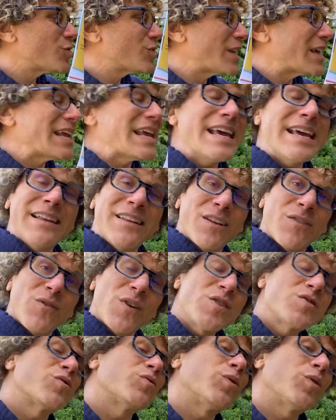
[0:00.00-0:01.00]
that
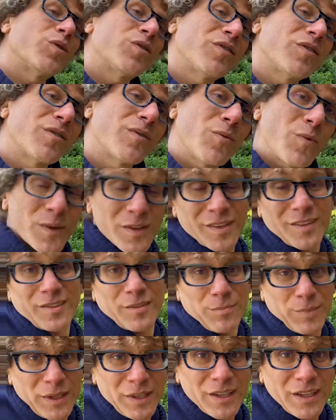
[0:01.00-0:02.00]
individuals with
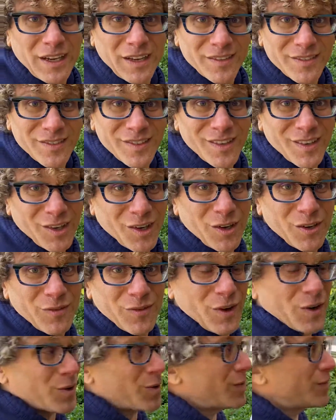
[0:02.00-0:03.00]
disabilities could vote.